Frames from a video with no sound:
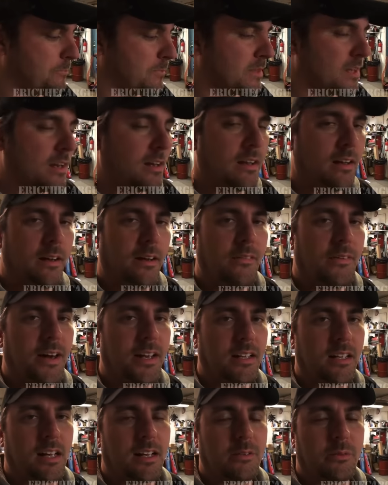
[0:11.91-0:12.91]
I've had
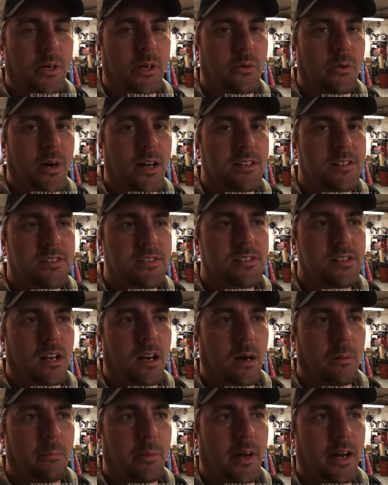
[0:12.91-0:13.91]
a lot of requests
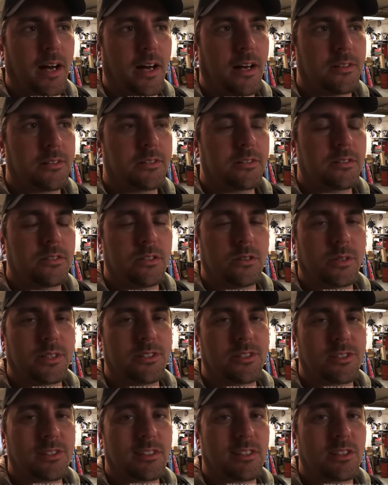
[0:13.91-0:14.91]
about doing
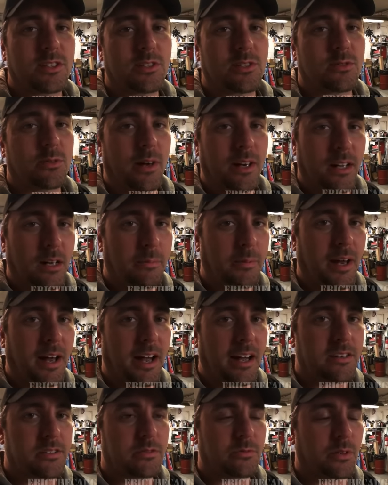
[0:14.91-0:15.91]
just a straight up
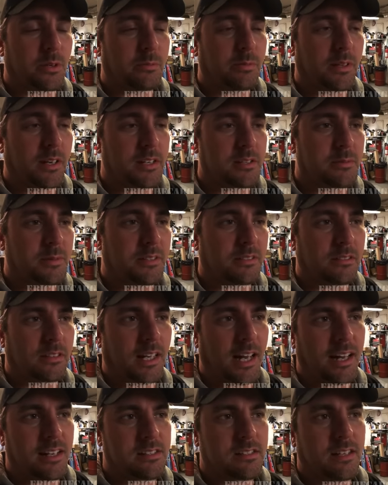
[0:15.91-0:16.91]
axle replacement.
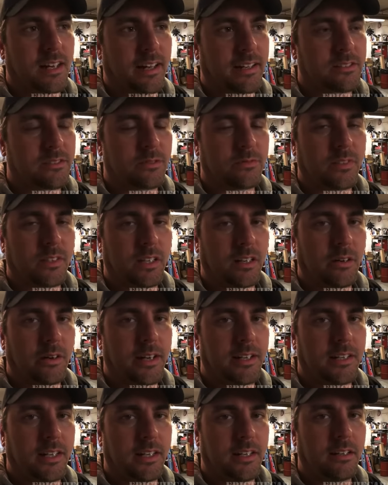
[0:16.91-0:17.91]
Last axle video
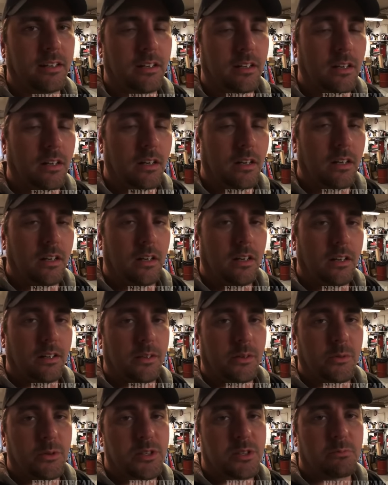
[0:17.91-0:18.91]
I did,
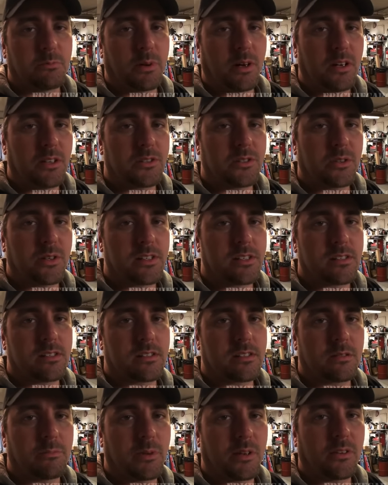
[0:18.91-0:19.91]
there were some ball joints and
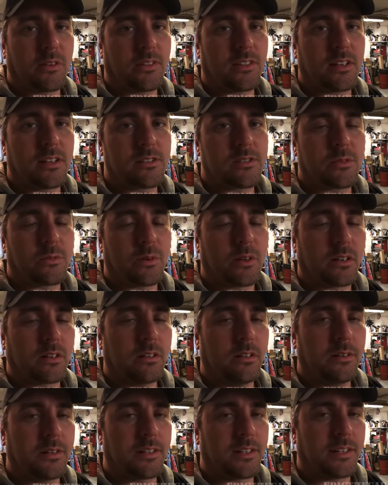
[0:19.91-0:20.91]
some other things that were
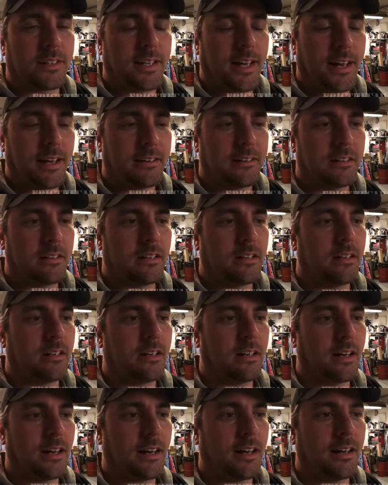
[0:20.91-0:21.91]
included in that.
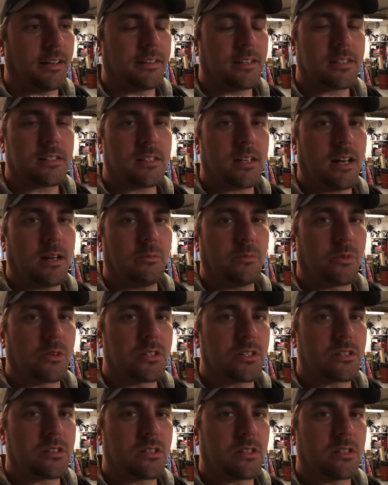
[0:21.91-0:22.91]
Uh, this time we're
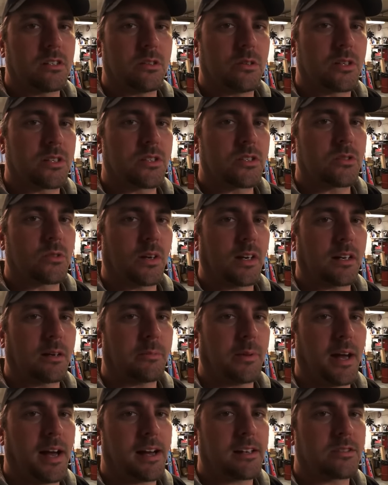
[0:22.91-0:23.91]
just going to do a straight
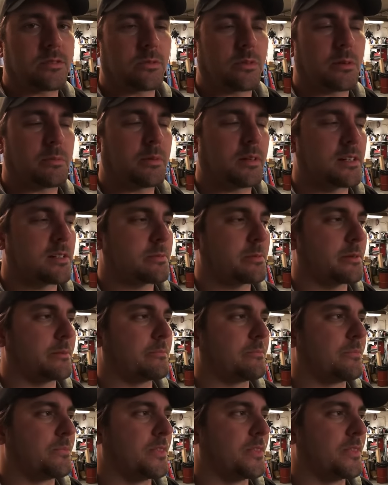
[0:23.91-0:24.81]
up axle replacement.